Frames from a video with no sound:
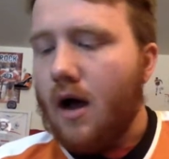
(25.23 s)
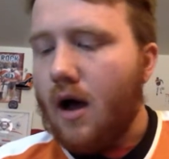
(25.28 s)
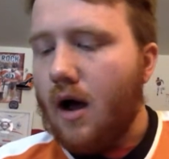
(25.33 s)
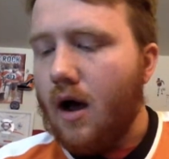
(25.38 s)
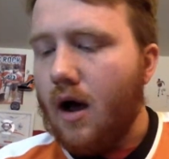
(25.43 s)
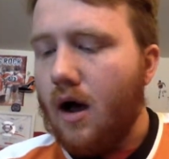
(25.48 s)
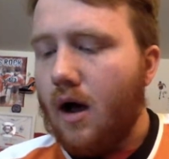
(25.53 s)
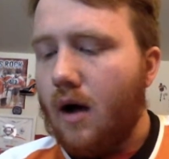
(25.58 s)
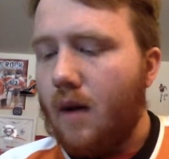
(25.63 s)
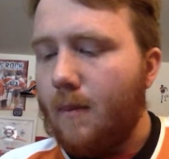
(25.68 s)

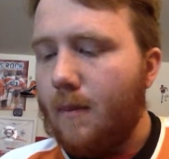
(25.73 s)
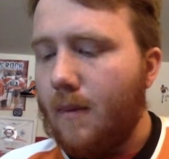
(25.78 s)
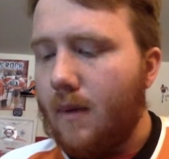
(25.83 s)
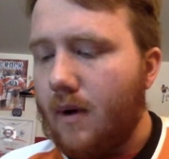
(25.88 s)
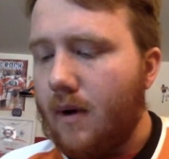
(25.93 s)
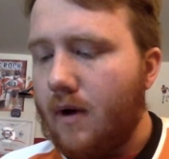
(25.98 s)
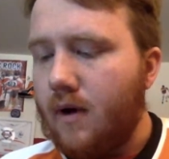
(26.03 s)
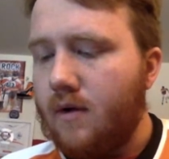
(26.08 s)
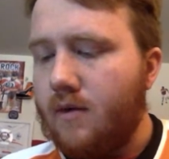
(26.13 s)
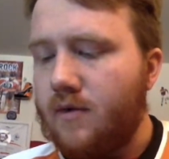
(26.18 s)
Um...
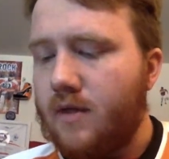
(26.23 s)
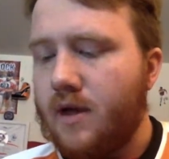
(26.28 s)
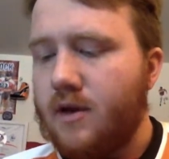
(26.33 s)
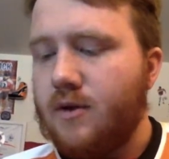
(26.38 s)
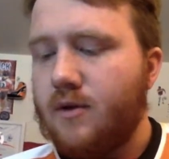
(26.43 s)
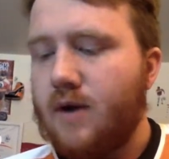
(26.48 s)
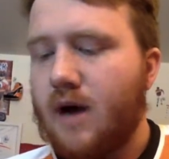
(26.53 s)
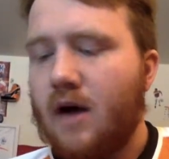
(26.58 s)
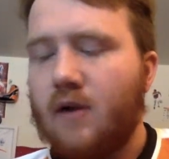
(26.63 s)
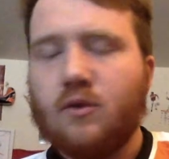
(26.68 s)
Then
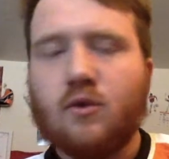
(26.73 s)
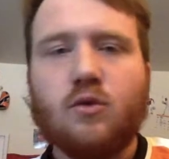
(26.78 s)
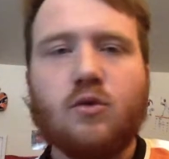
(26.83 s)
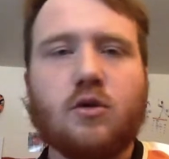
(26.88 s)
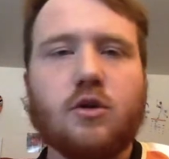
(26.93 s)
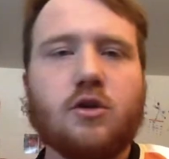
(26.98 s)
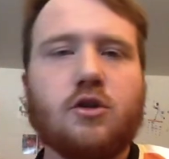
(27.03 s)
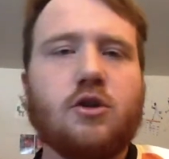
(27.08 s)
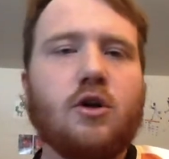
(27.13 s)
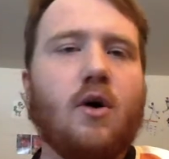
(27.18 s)
you got
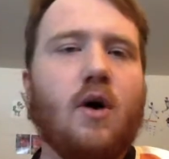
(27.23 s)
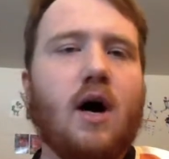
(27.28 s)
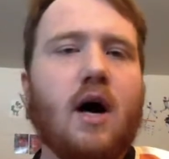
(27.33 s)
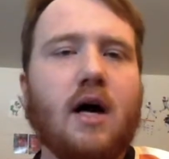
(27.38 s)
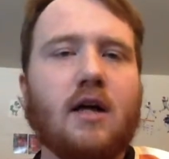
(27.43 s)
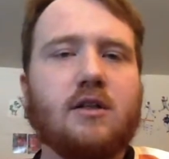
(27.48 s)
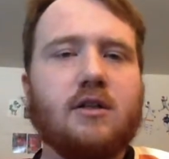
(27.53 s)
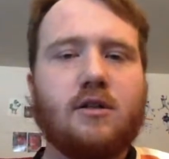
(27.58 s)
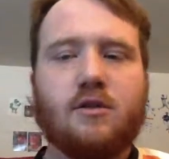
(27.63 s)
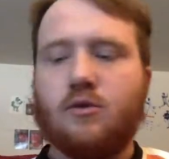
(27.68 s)
Lucas
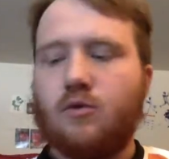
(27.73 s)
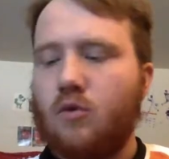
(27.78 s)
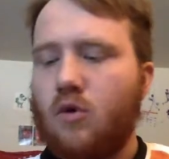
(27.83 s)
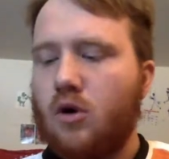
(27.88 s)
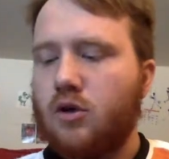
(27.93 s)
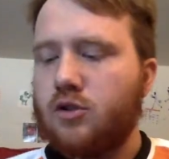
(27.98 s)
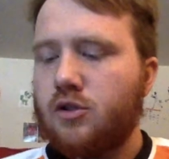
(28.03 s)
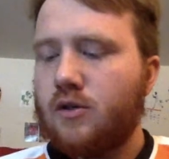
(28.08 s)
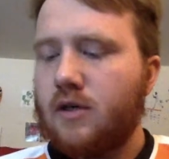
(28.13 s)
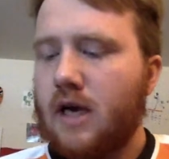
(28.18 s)
Johansson, who
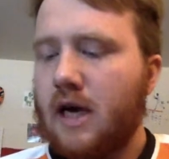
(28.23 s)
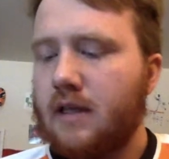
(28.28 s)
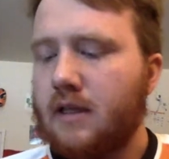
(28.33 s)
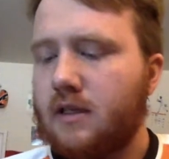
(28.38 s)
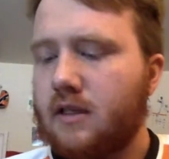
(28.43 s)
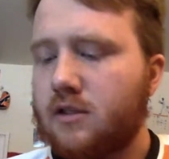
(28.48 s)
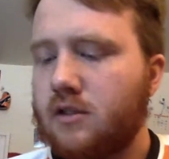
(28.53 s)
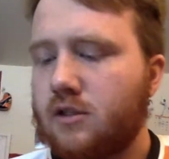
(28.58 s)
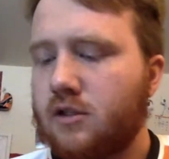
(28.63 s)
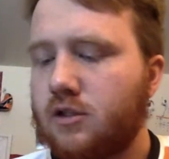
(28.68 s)
also got
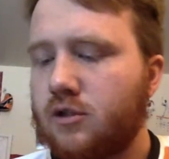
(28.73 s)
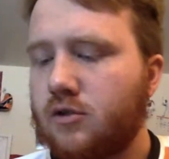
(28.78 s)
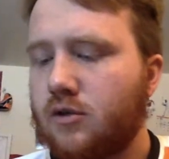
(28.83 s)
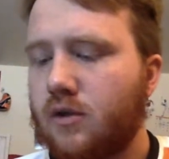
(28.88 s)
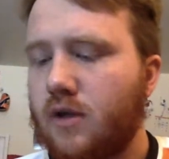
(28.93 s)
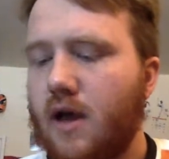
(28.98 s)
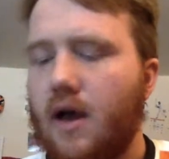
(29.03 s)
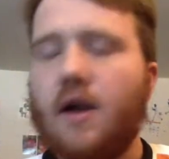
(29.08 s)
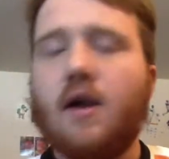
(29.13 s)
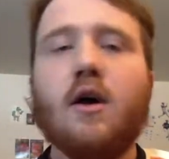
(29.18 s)
the assist on
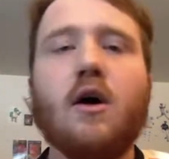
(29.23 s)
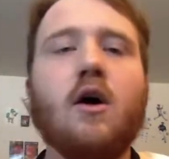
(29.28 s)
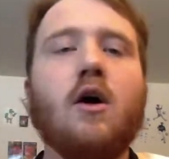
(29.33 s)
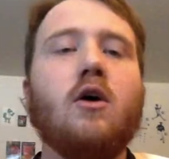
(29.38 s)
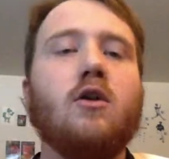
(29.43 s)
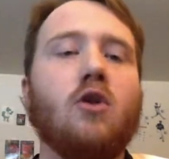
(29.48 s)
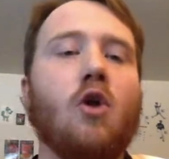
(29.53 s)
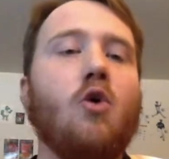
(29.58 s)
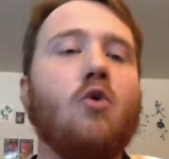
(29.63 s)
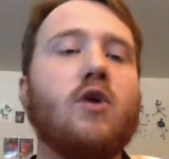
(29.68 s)
that.
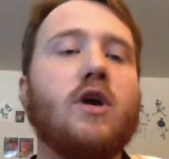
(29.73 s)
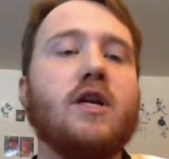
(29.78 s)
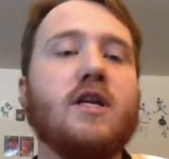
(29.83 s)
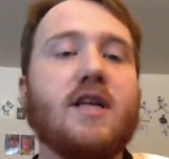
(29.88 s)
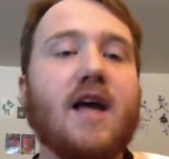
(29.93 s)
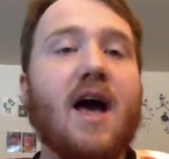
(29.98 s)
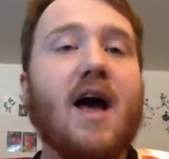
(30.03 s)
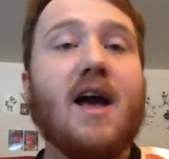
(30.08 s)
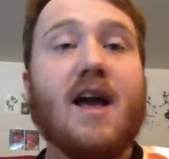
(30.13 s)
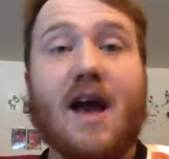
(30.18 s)
Logan
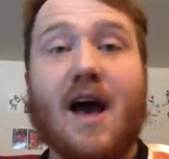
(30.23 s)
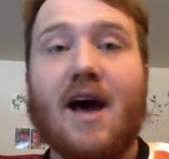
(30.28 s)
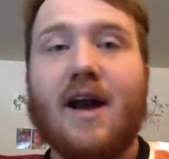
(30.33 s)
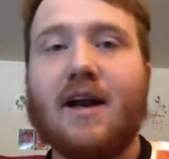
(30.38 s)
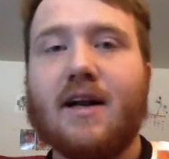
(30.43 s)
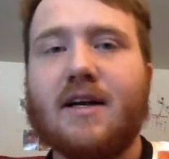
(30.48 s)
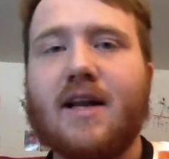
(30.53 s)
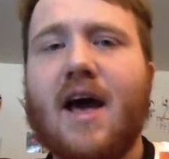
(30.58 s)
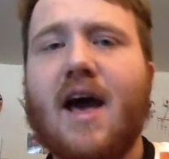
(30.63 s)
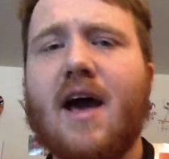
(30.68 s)
Day had
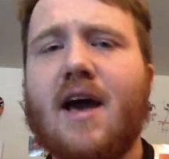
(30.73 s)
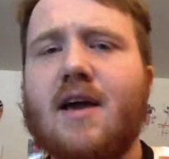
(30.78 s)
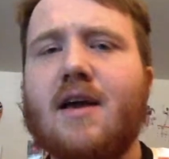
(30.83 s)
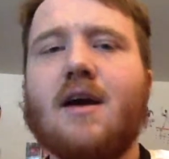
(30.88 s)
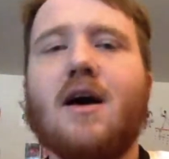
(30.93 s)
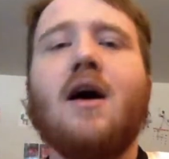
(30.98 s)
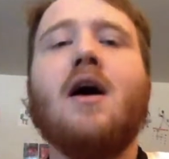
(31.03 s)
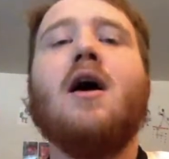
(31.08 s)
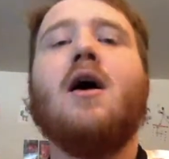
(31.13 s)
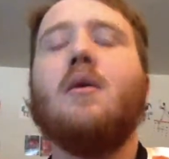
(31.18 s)
a day.
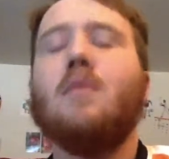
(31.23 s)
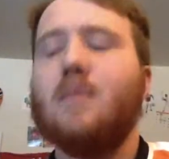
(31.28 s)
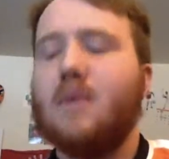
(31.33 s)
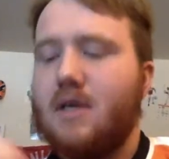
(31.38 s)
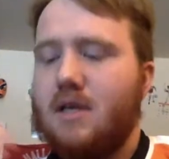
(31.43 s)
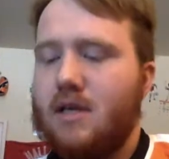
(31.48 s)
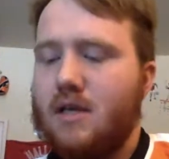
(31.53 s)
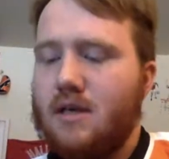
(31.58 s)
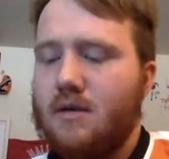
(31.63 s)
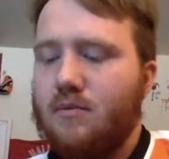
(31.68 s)
Um,
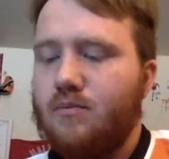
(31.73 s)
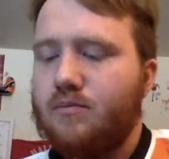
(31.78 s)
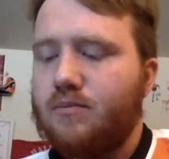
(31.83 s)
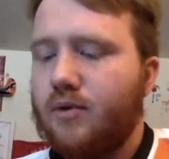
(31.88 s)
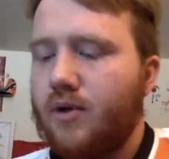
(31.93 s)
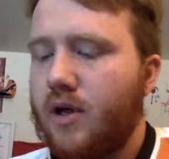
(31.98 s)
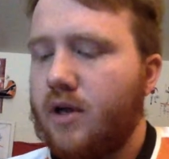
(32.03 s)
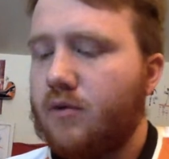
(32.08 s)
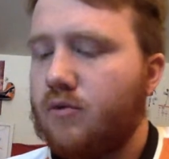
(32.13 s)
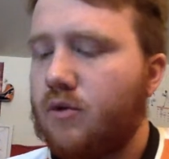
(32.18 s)
he
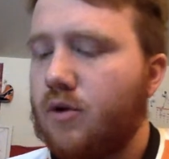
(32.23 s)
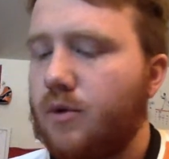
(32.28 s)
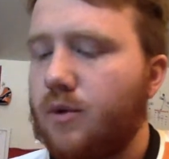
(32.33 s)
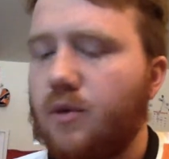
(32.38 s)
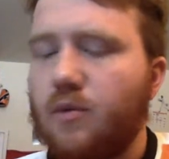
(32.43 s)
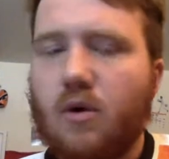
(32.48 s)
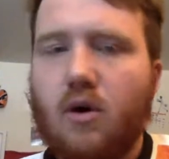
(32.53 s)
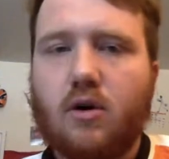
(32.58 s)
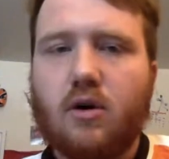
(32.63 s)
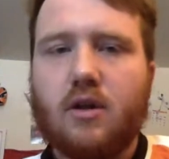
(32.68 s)
played really
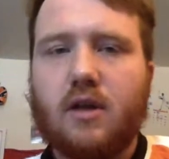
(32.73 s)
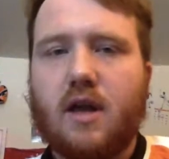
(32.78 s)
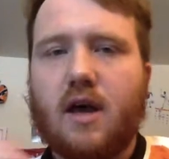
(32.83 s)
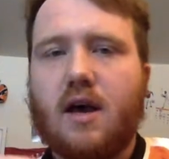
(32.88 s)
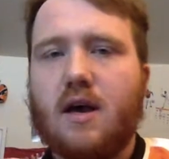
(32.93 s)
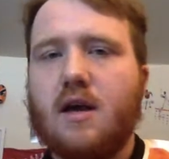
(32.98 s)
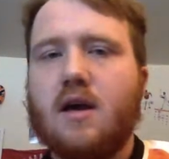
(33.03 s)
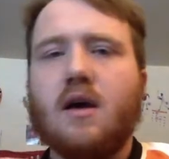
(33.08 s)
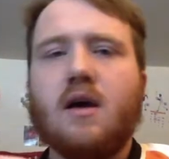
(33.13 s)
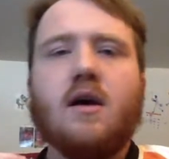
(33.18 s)
well
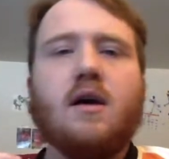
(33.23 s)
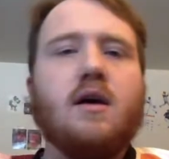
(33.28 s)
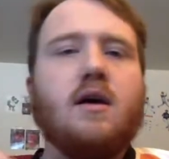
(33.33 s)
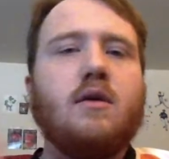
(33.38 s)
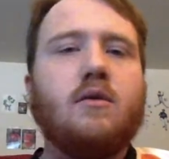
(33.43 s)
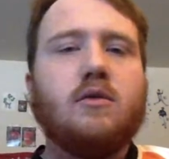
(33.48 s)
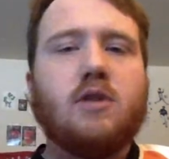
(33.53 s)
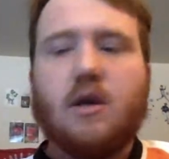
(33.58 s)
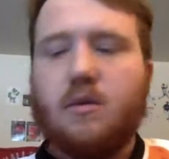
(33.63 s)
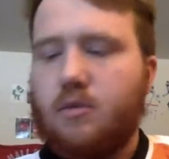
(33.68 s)
today.
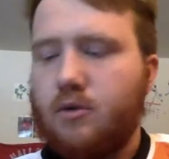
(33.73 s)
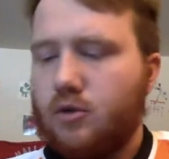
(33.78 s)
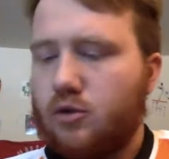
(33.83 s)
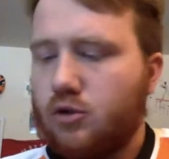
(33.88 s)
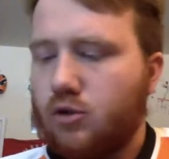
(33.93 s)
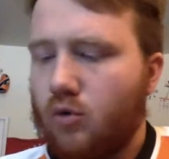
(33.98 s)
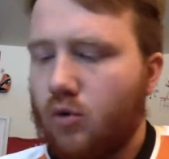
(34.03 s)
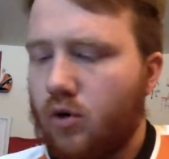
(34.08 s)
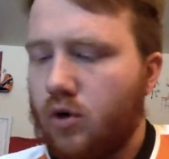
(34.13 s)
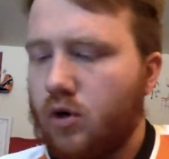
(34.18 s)
He was able to
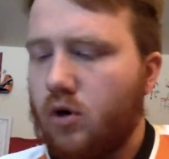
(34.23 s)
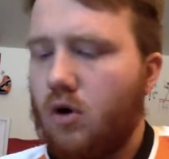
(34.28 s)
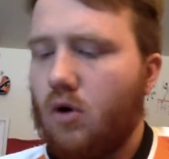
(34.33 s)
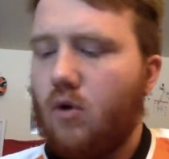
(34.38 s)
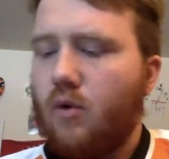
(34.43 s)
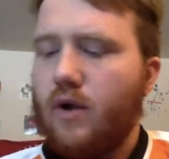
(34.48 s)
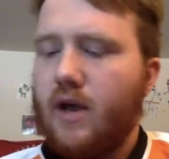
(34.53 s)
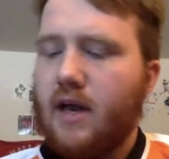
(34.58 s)
score a goal.